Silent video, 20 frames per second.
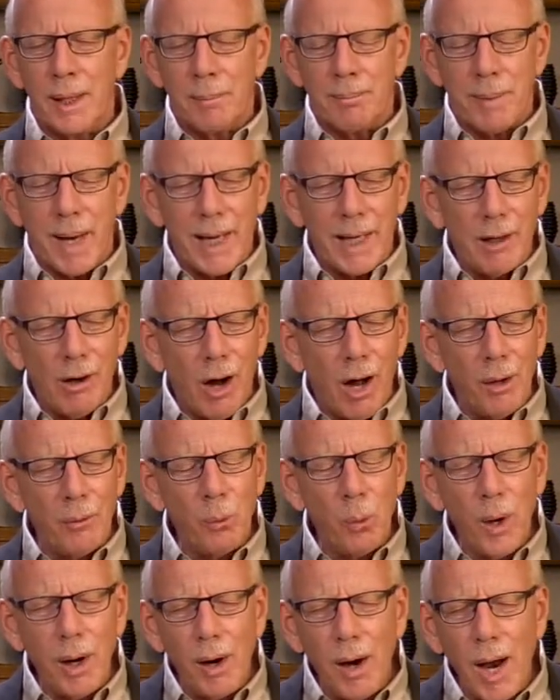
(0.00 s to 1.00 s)
my God,
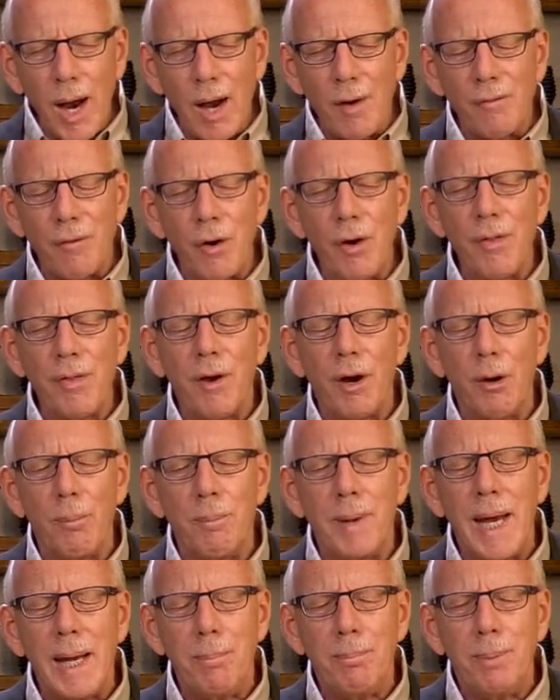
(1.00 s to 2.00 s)
wherever there
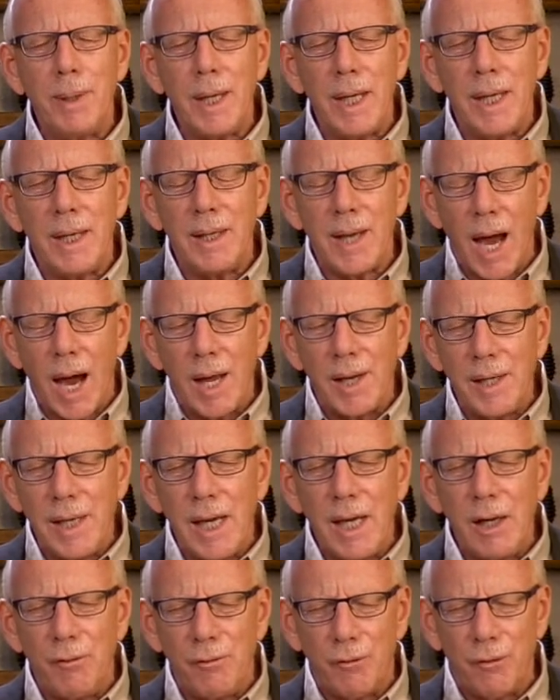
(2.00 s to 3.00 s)
may be a
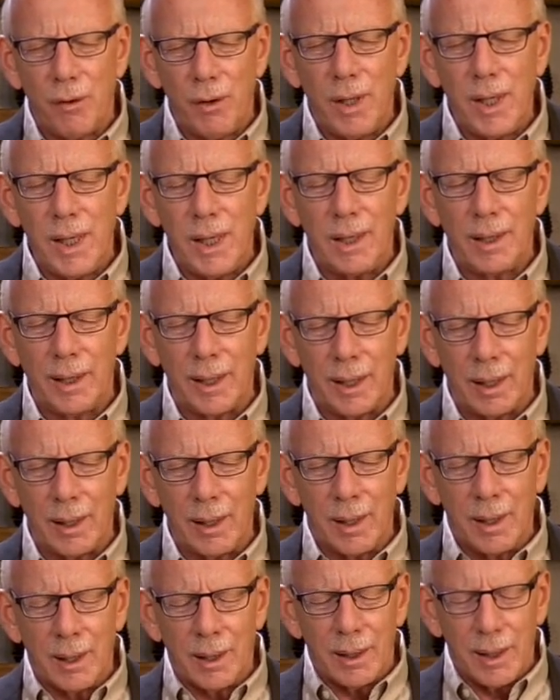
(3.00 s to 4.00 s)
need for healing,
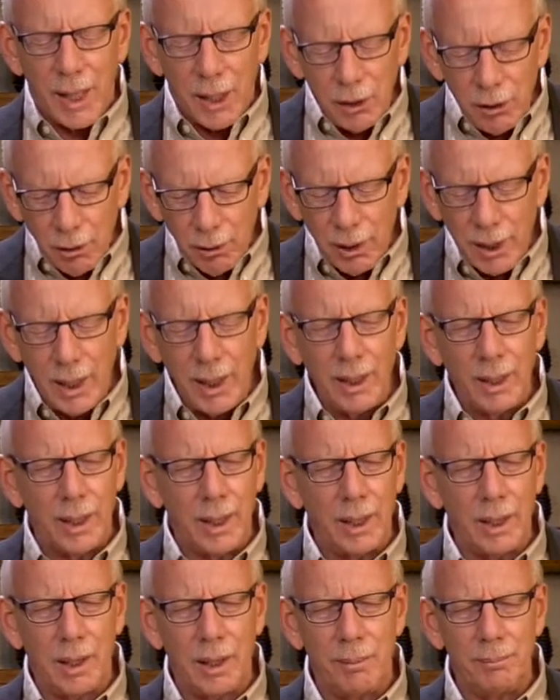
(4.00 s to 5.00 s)
let your
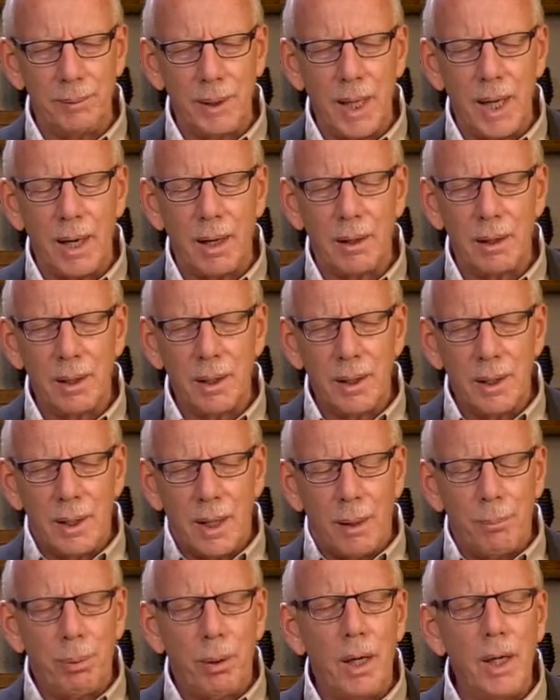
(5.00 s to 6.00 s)
healing come now.
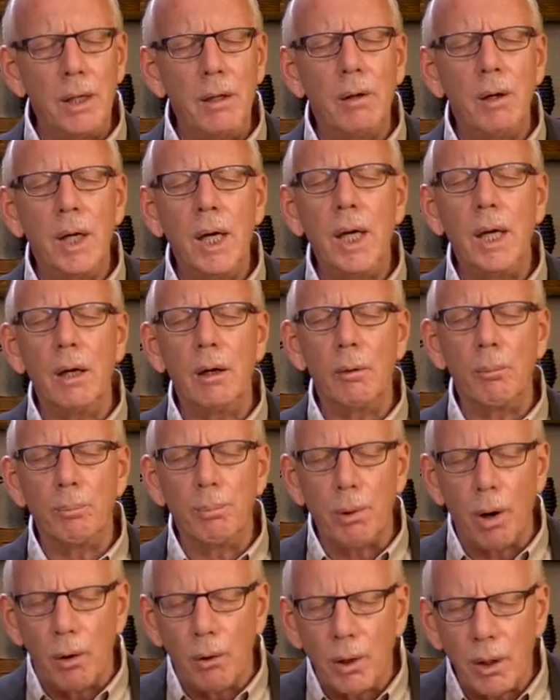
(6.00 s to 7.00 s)
I pray you'll heal
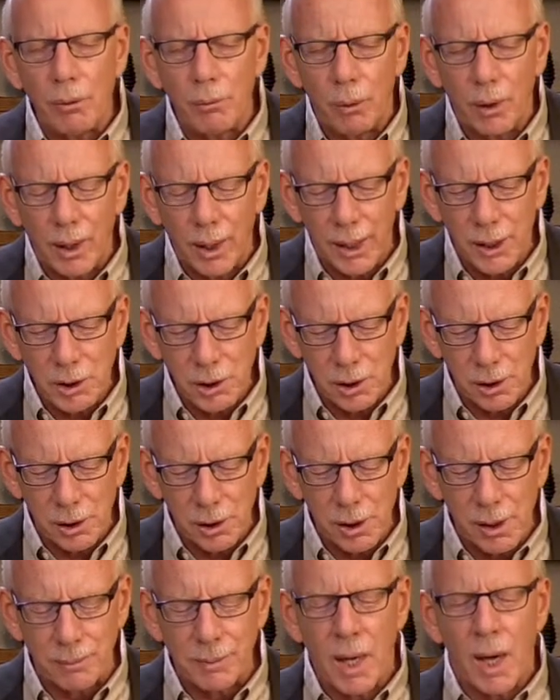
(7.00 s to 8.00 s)
broken
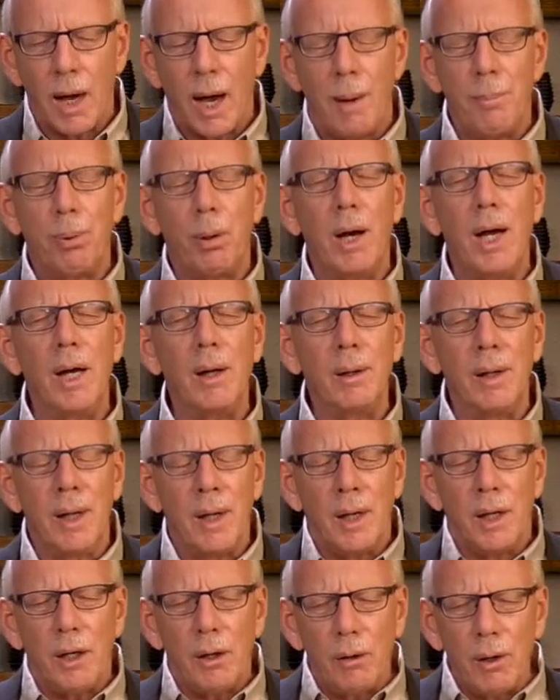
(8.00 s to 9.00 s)
relationships. I pray
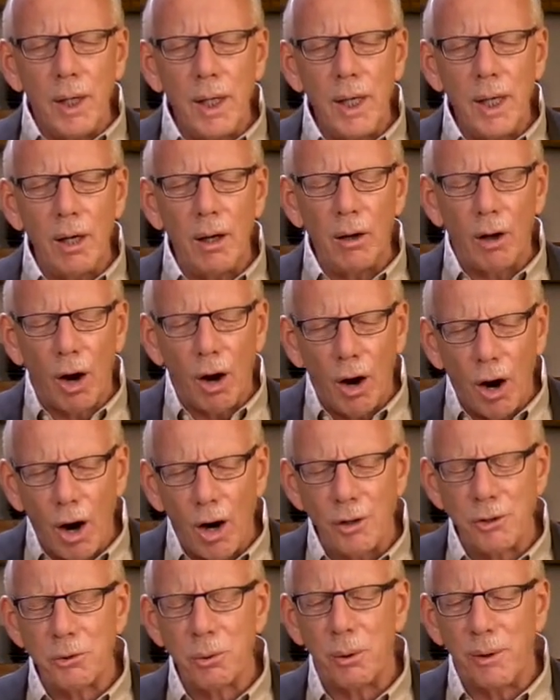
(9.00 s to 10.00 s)
you'll heal our
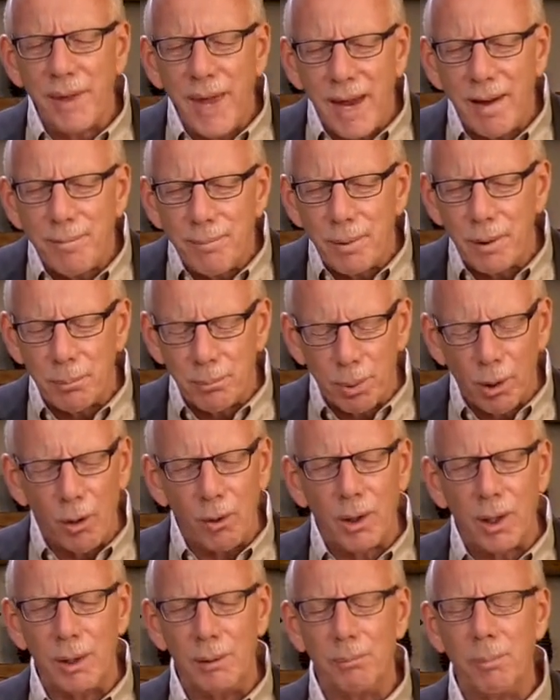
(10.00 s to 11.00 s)
hearts where they've been
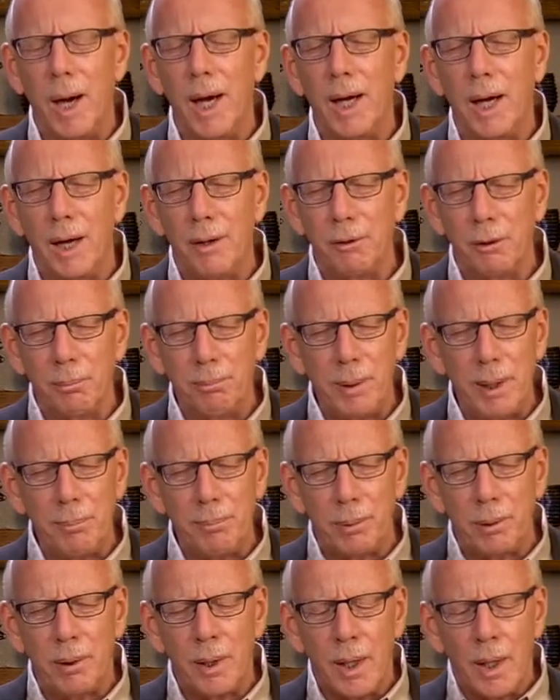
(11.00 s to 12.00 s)
broken by other
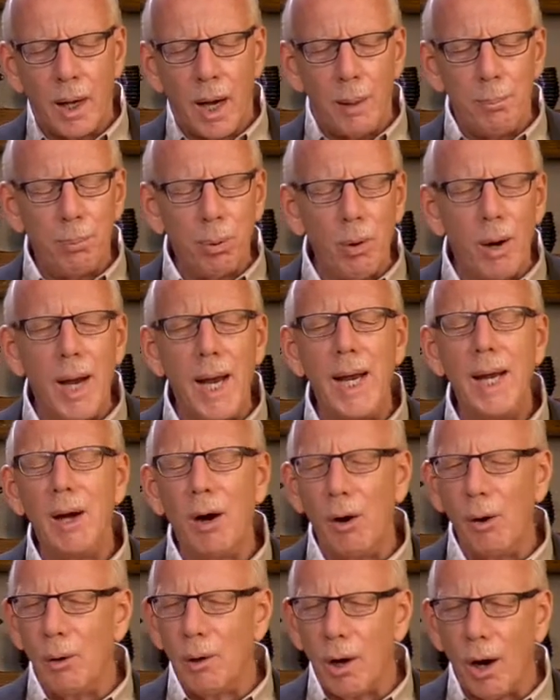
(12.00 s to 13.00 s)
people. I pray,
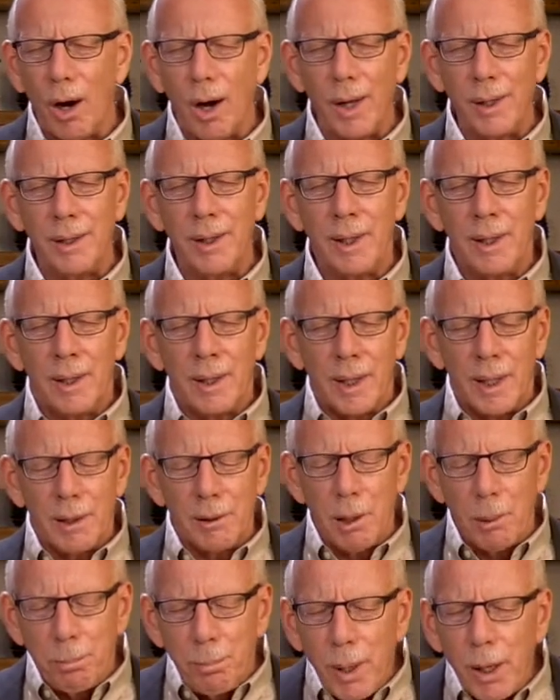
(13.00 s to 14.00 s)
oh God, in
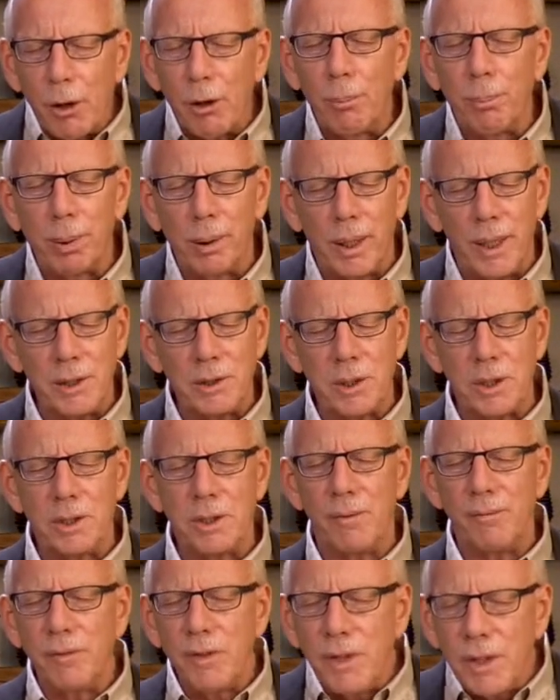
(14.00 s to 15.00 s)
the bitter places
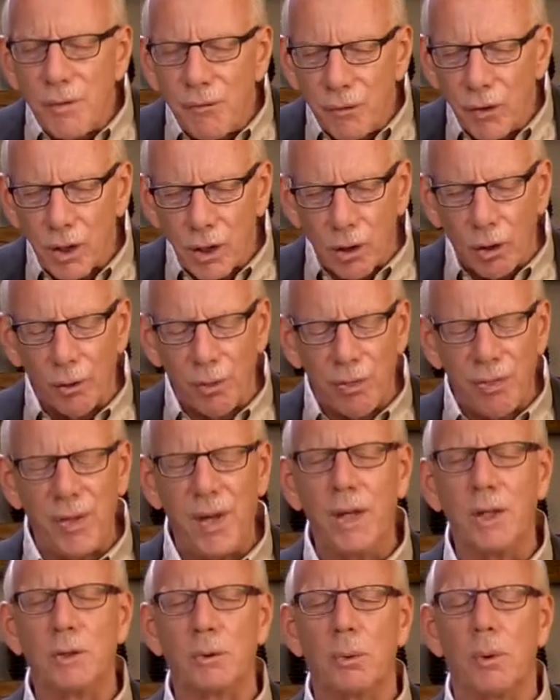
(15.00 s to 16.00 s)
of difficult
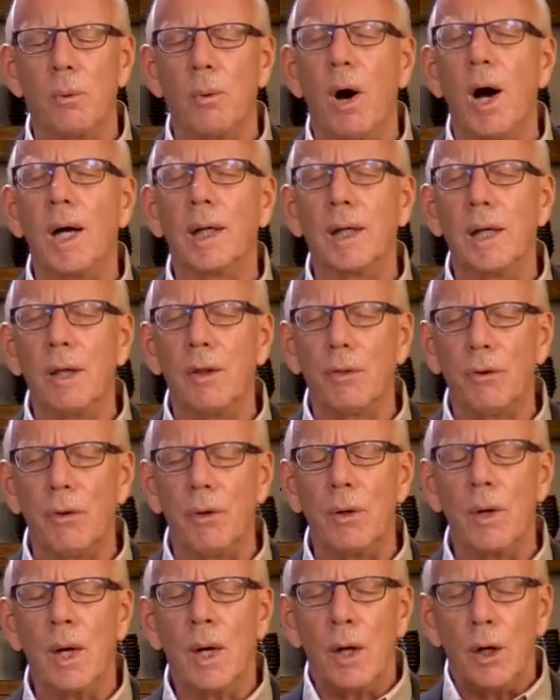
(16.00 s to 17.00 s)
things we're walking
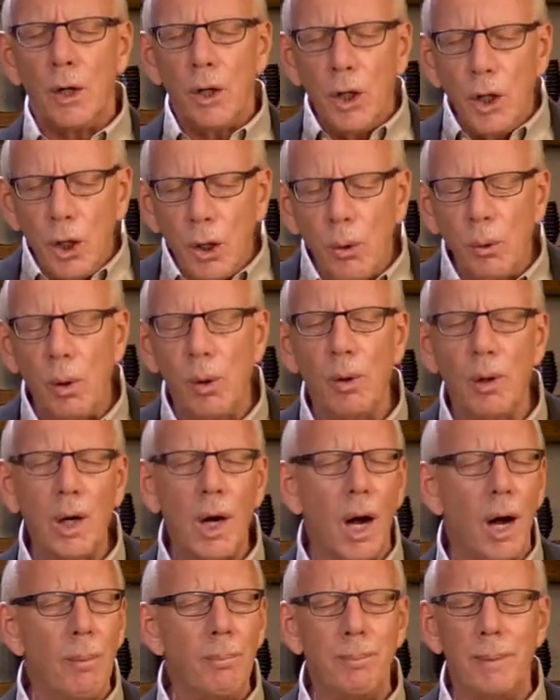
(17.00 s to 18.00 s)
through, you will
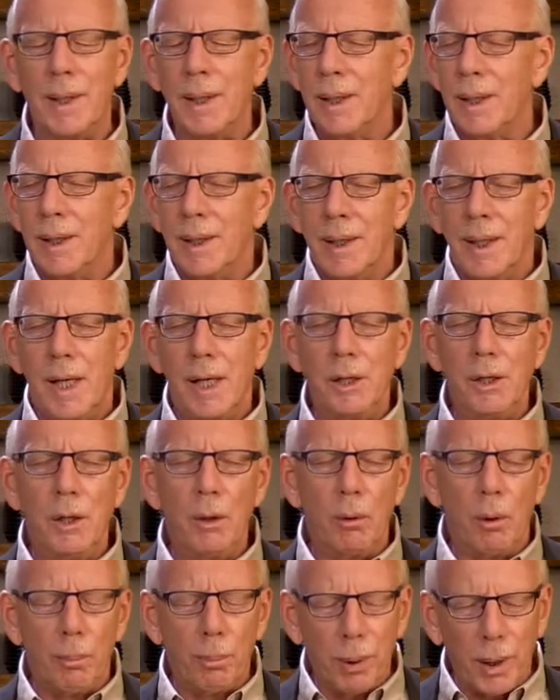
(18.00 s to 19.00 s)
come and
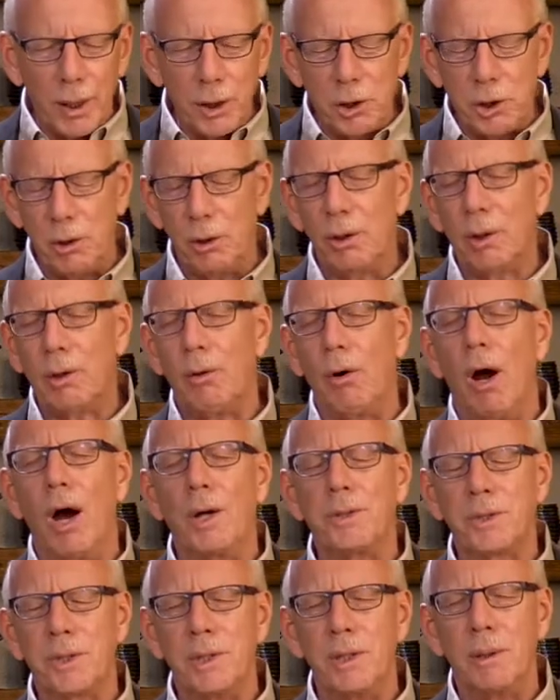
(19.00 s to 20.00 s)
you will place your
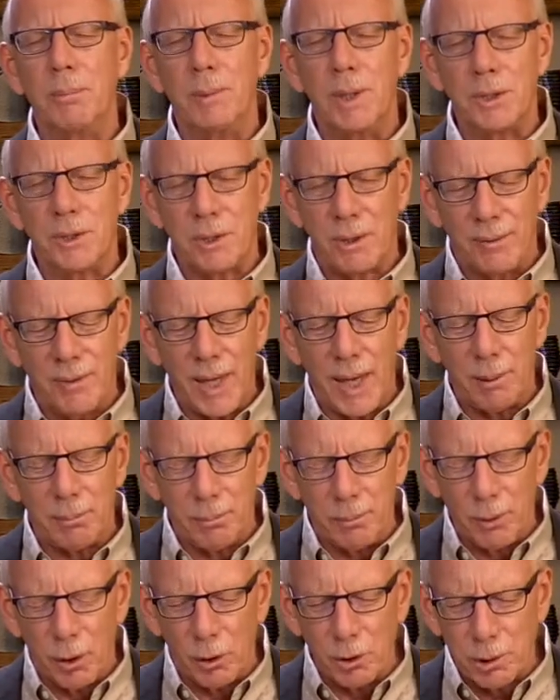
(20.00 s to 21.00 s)
cross in the midst of that,
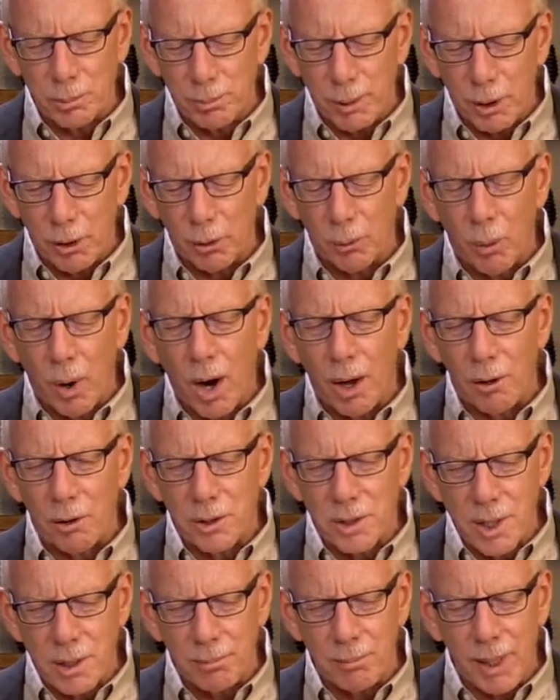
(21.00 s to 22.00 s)
those bitter
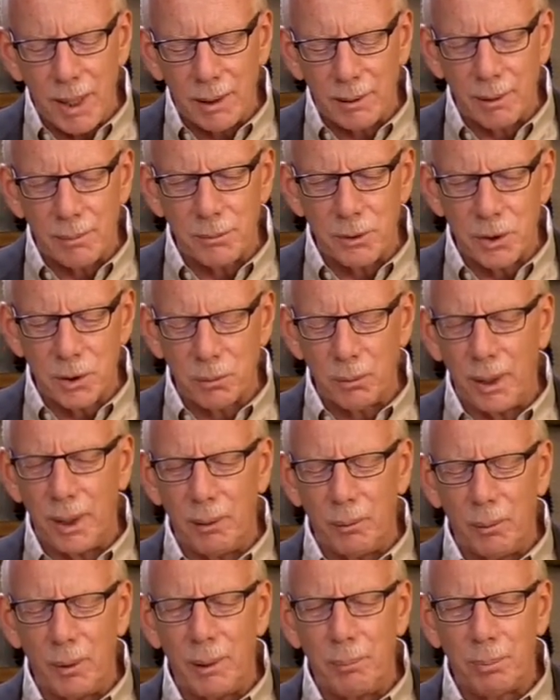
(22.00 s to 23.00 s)
waters and make them sweet,
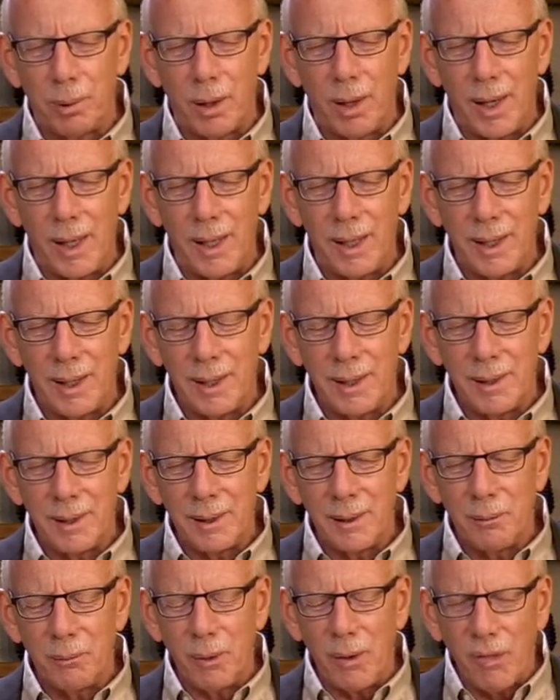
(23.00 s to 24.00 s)
we pray.
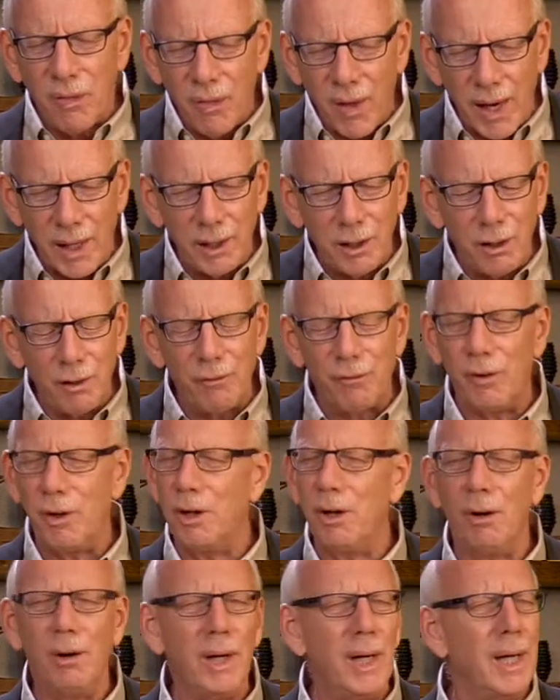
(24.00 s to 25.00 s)
We thank you for
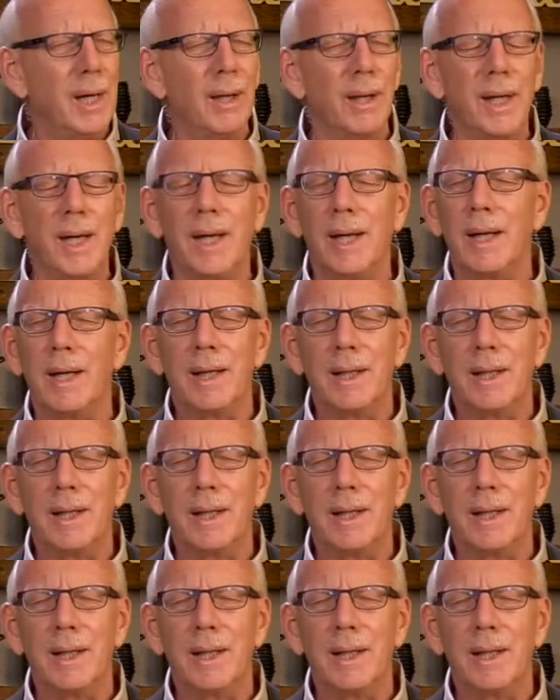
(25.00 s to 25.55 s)
your healing